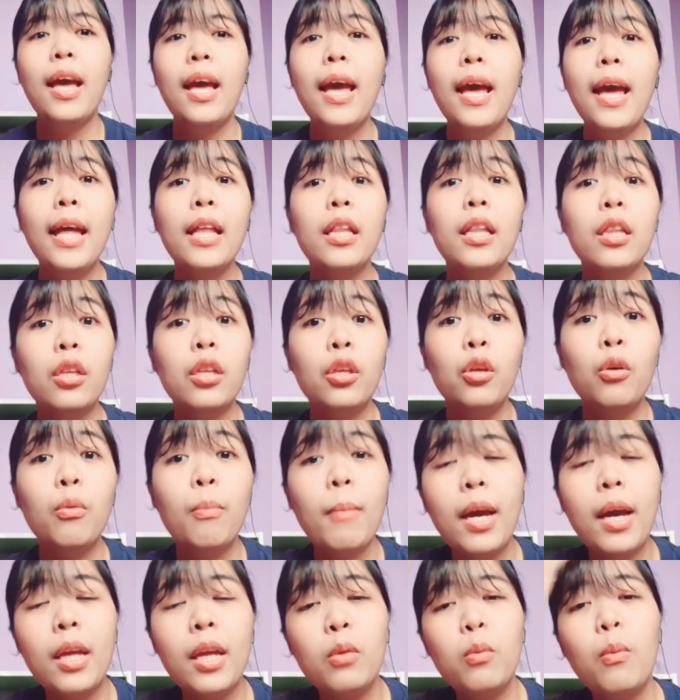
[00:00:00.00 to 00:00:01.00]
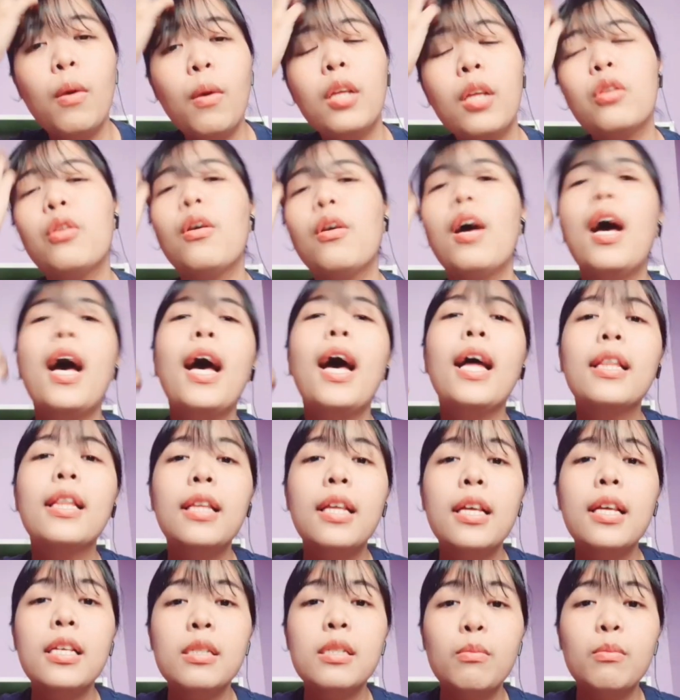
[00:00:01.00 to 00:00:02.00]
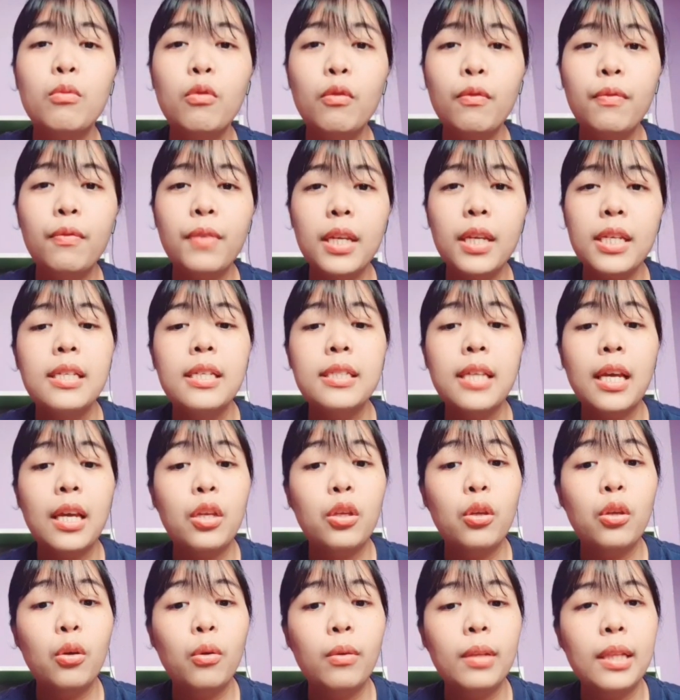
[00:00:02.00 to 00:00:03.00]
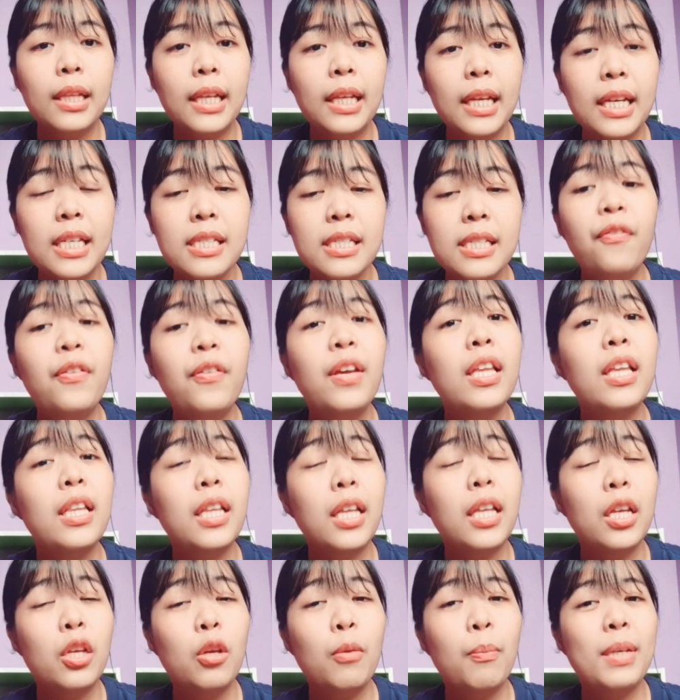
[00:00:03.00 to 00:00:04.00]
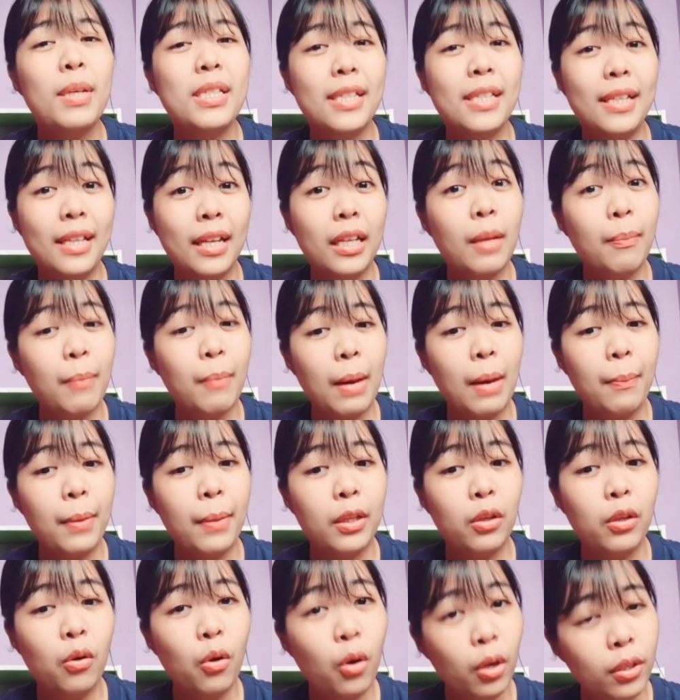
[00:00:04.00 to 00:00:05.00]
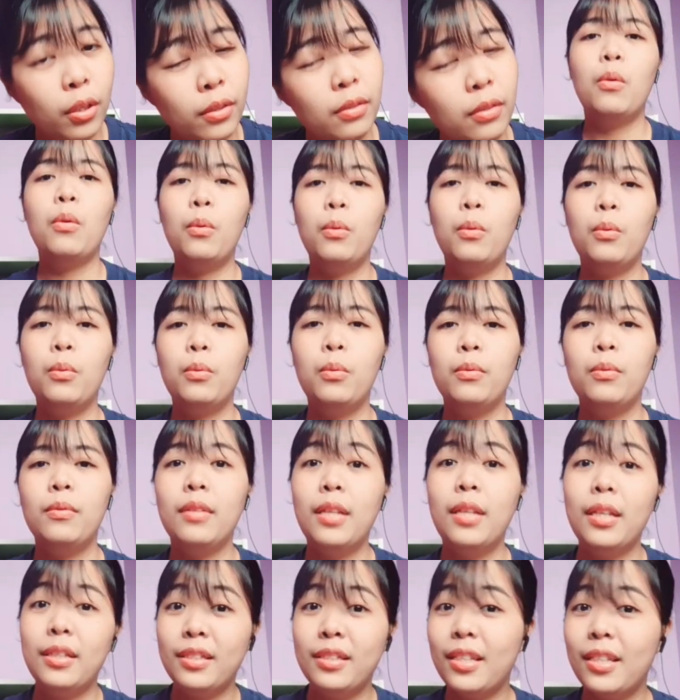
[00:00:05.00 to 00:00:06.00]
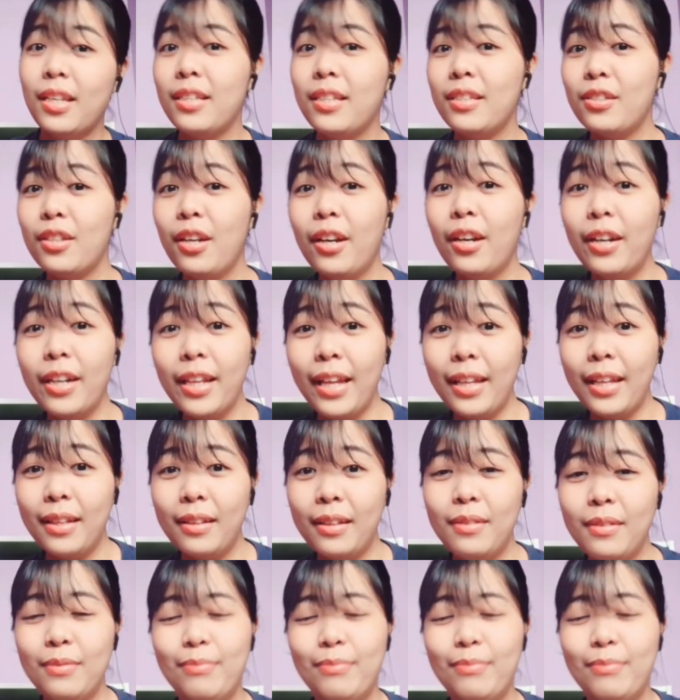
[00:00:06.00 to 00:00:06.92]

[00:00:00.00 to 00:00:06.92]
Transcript: And you might want to add this movie sa inyong list, hindi nyo pa sila napapanood. So, let's get started!